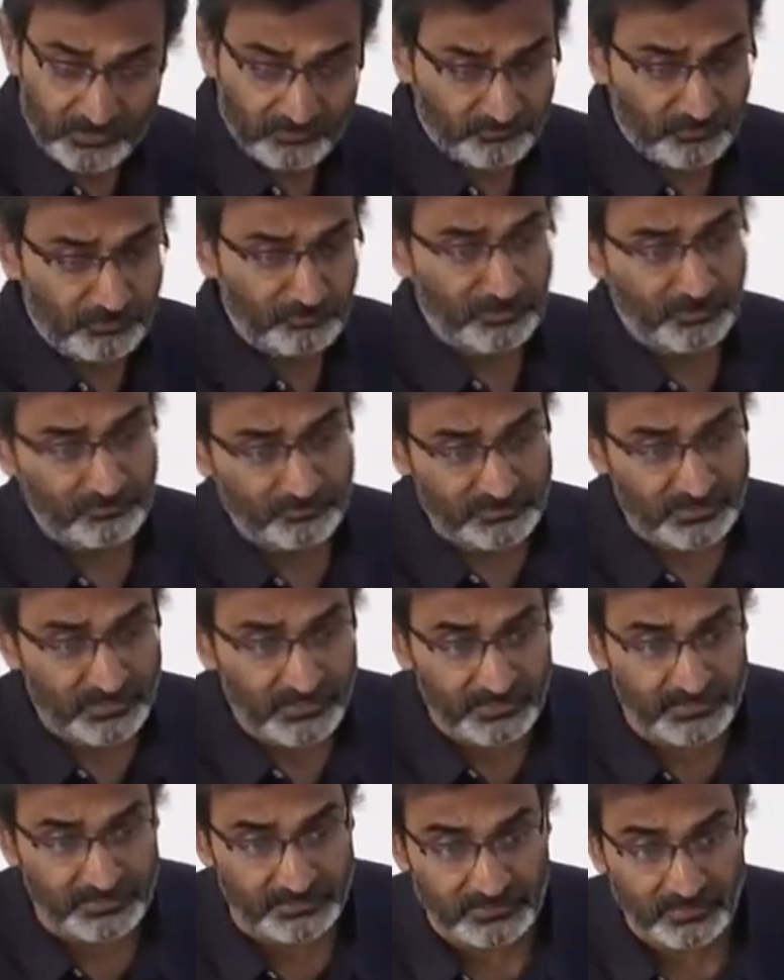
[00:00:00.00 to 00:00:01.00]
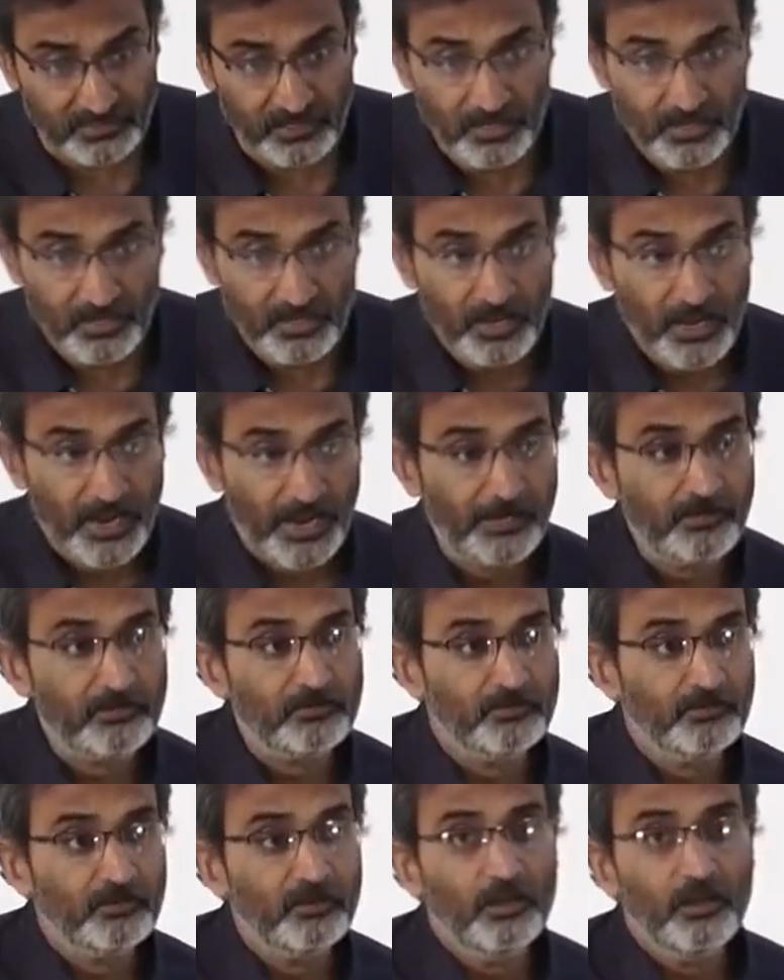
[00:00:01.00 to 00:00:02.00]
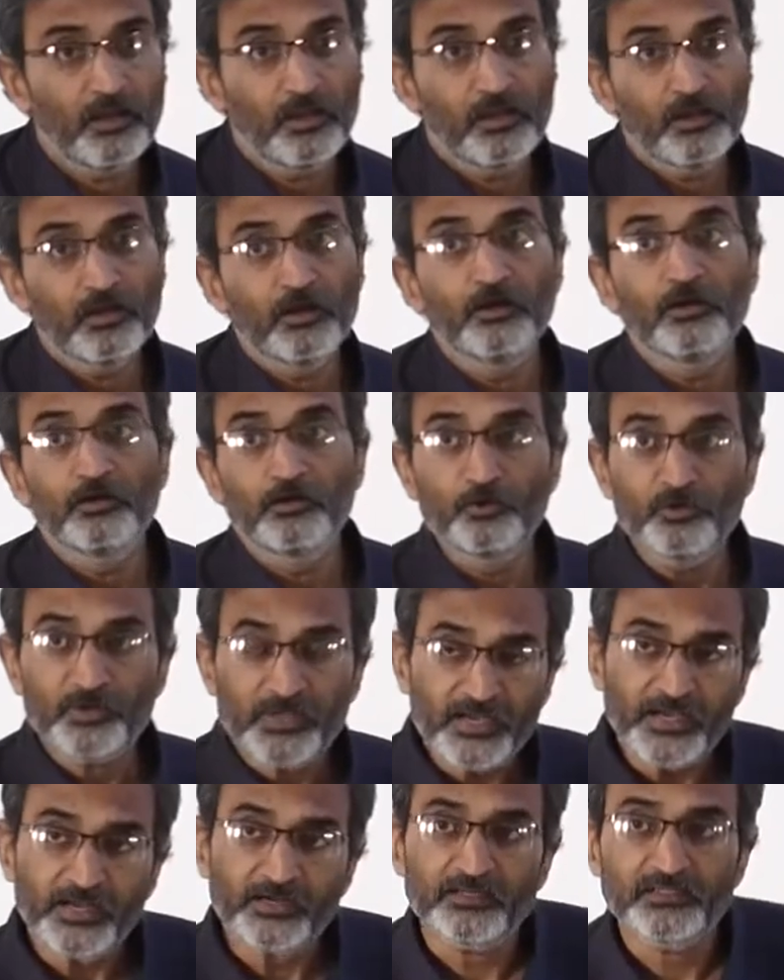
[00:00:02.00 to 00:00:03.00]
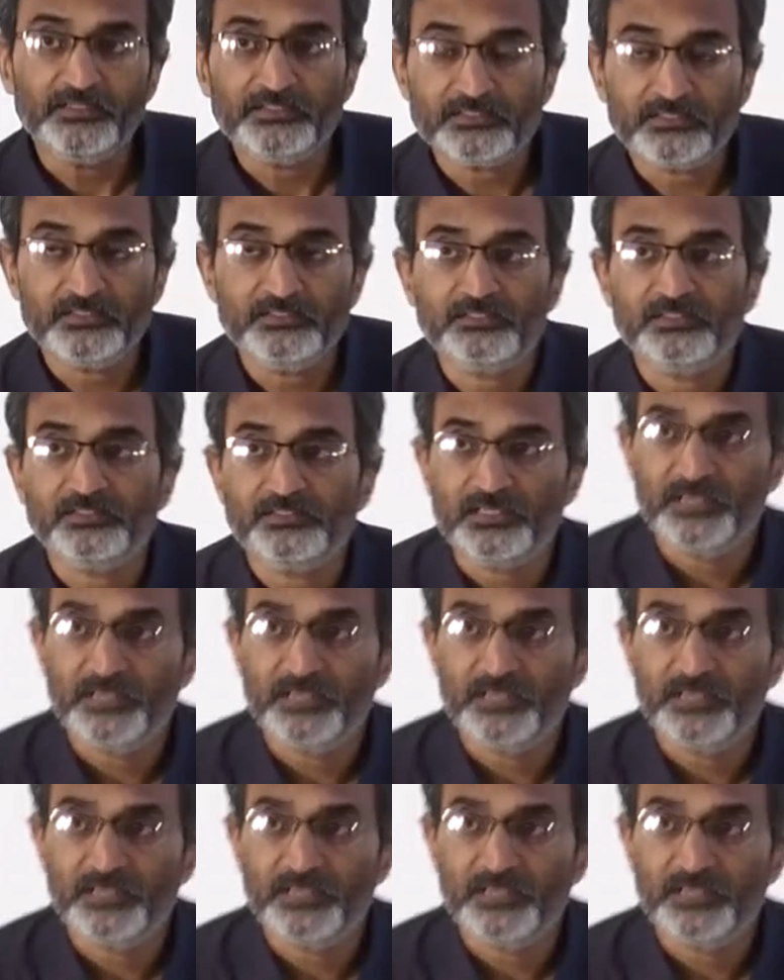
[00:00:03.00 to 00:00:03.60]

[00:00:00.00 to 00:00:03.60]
film that was released. And looking at instances